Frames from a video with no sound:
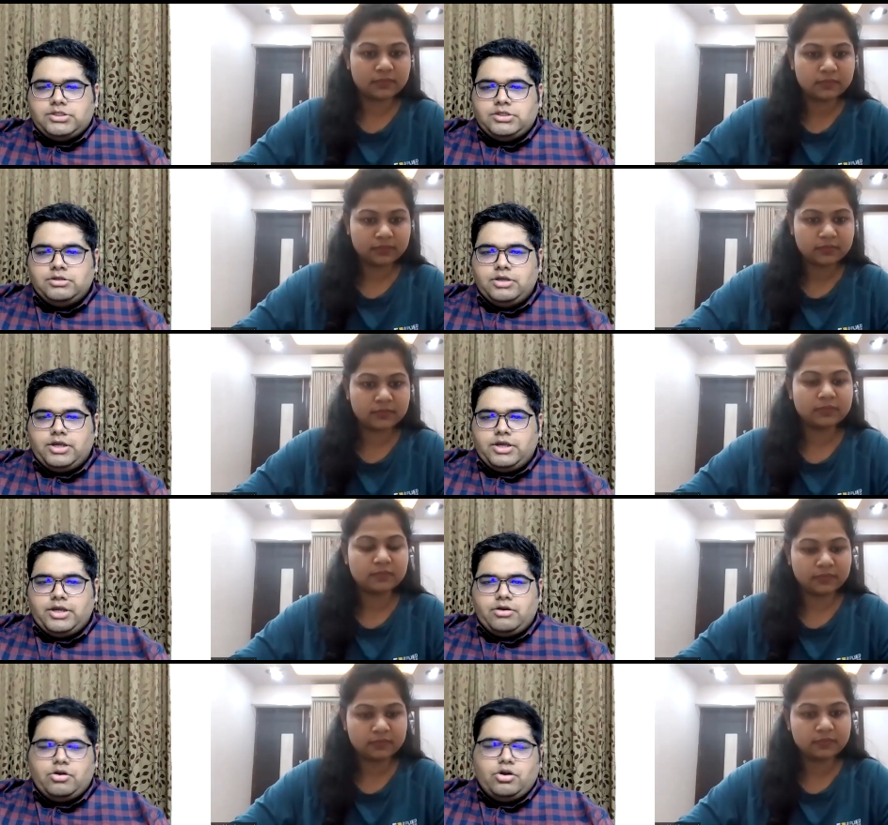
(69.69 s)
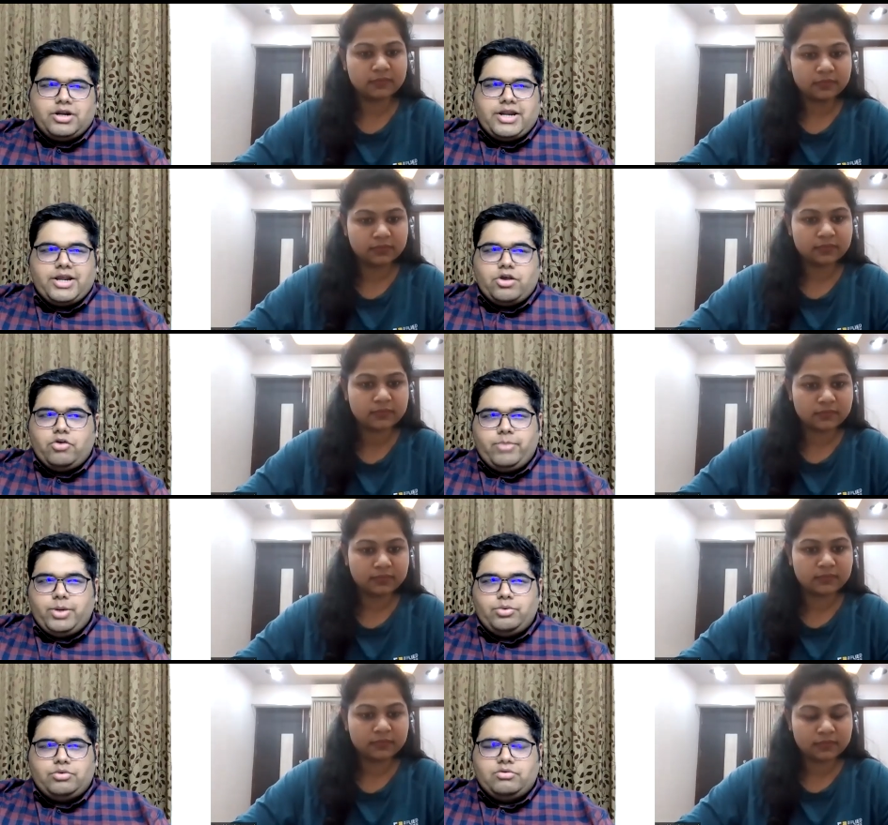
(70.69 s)
Speaker 1: and got a rank of about
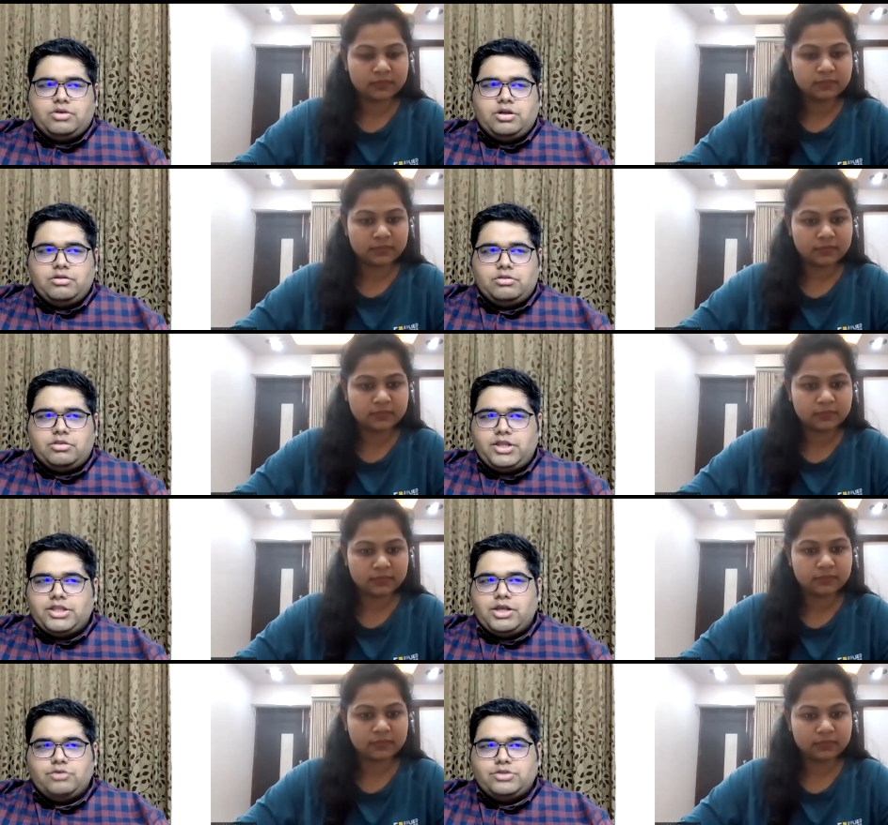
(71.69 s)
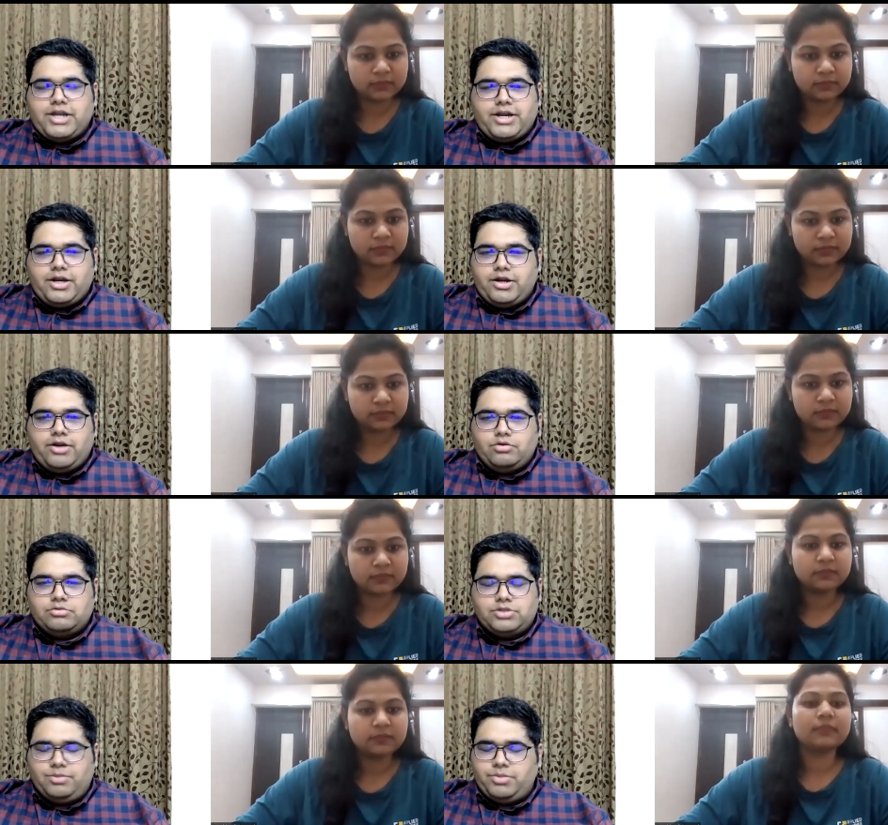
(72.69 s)
3,900 or
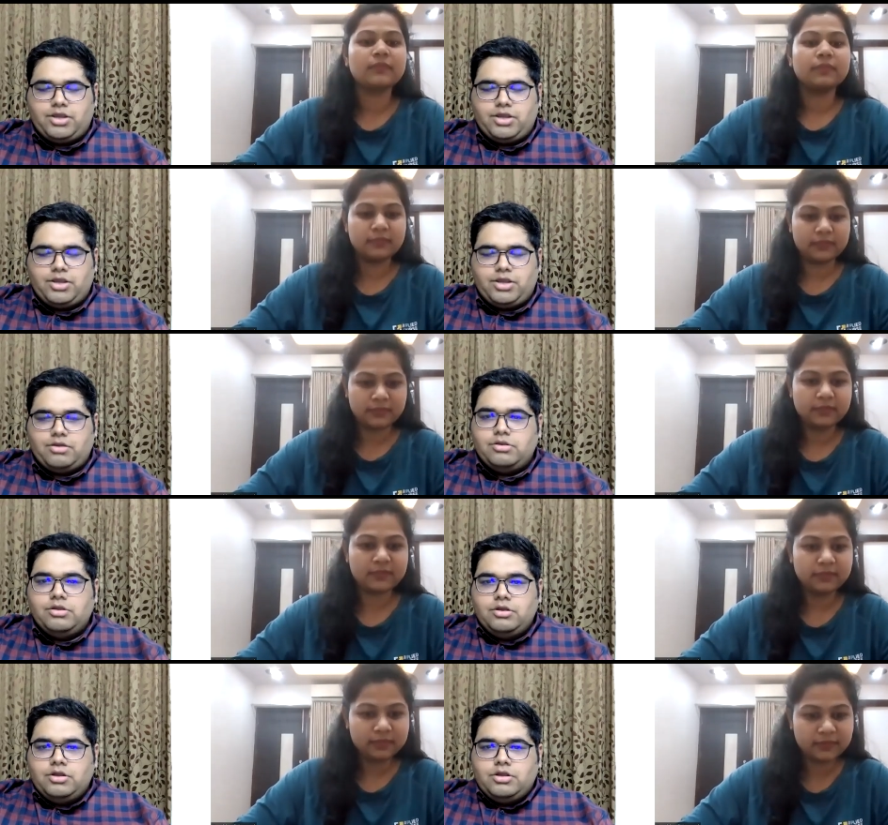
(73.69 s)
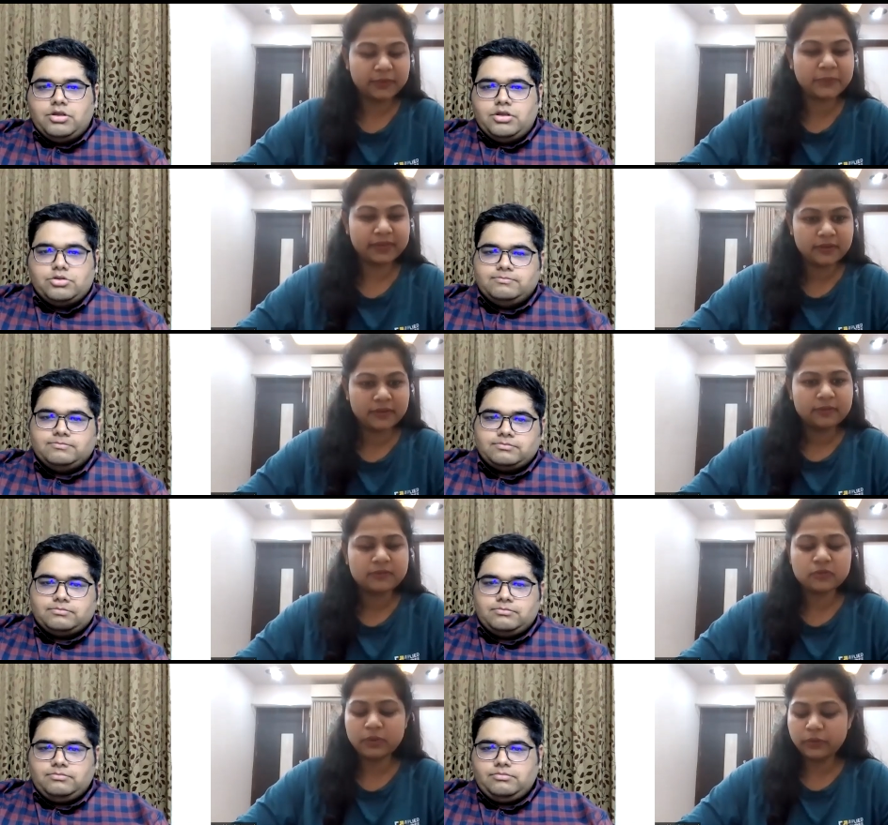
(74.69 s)
something. So that.
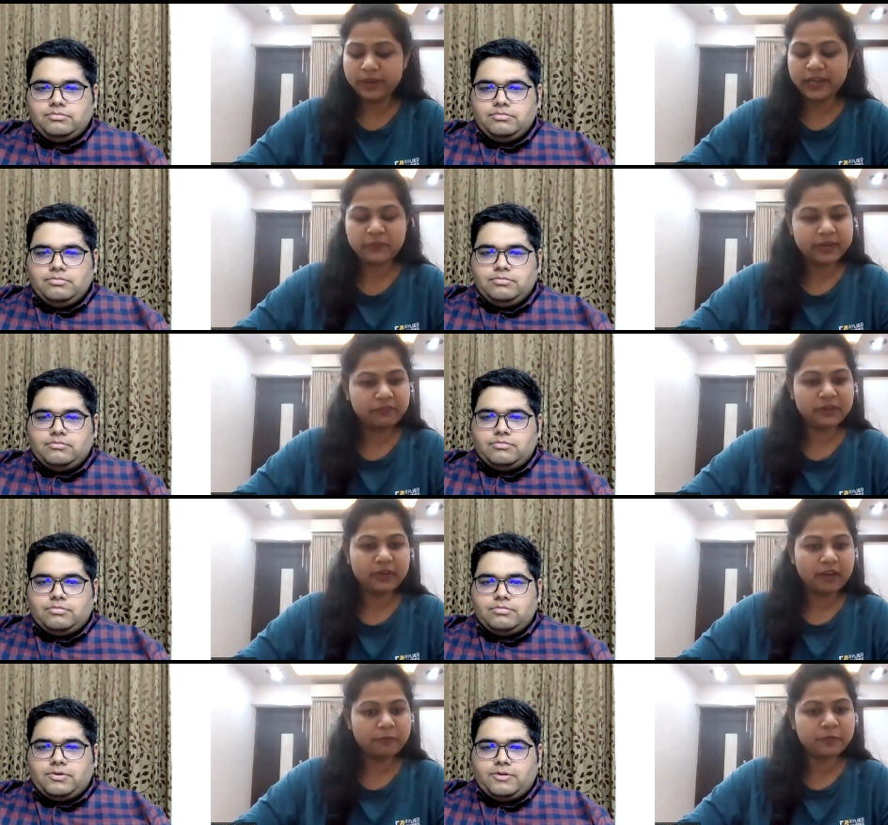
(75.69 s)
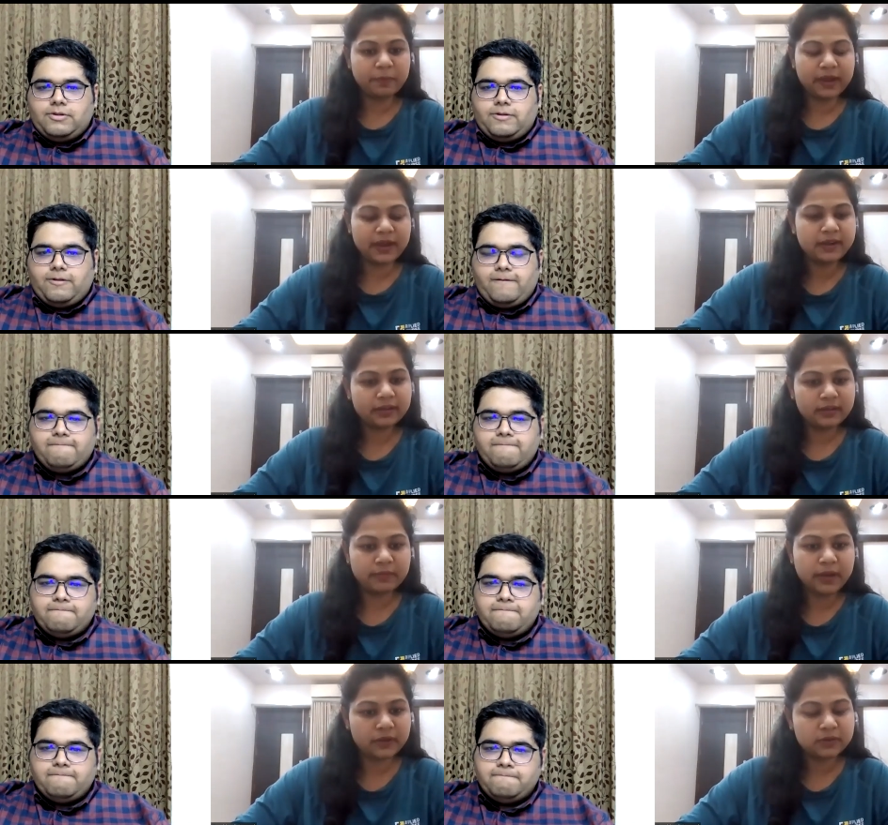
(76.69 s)
Speaker 2: So in 2021, you have prepared
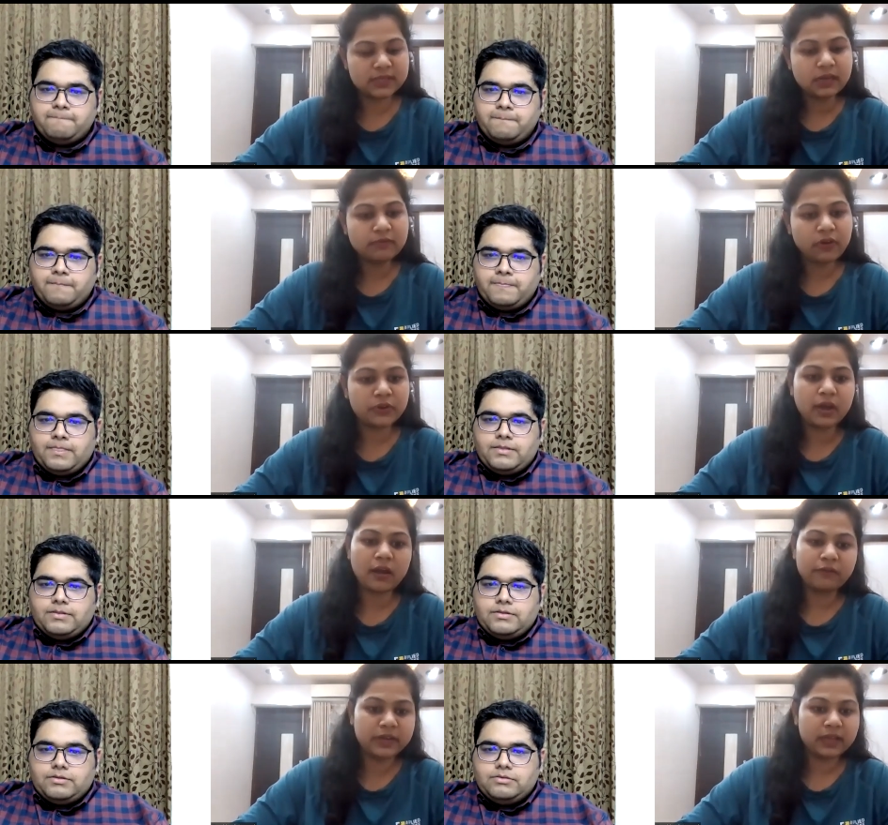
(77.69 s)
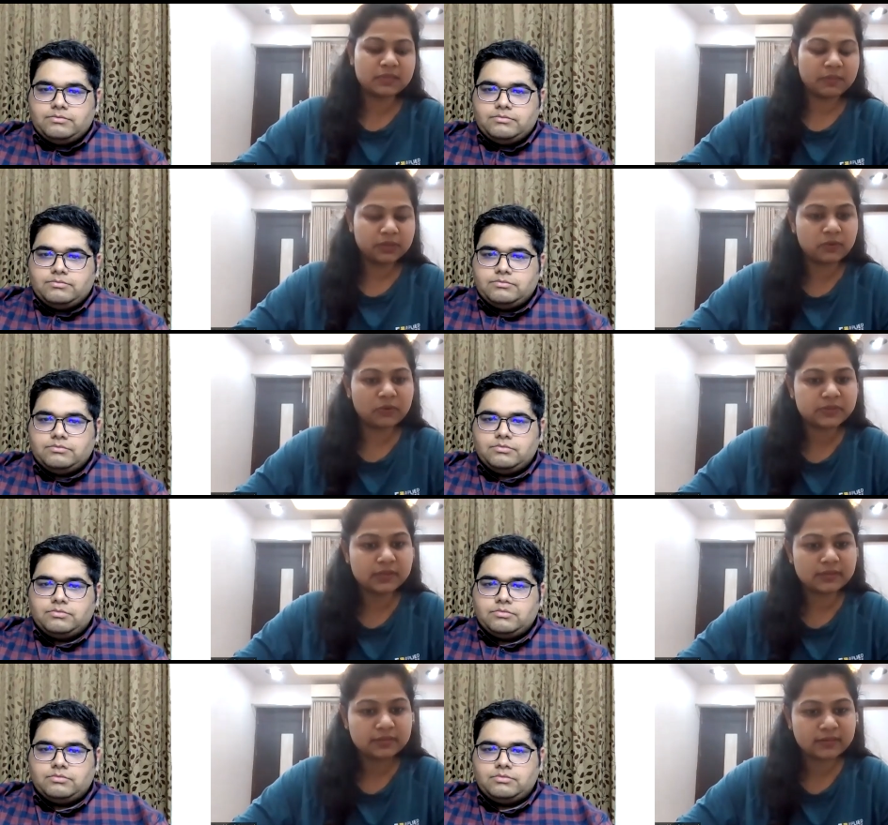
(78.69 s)
by yourself, or you have taken some other
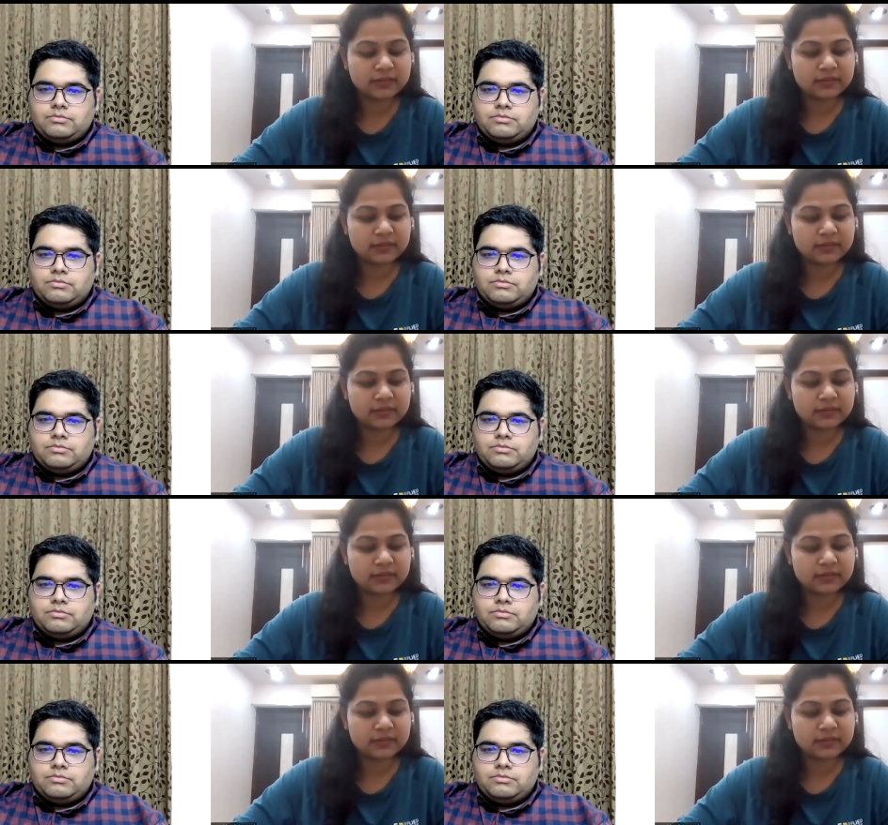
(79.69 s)
courses?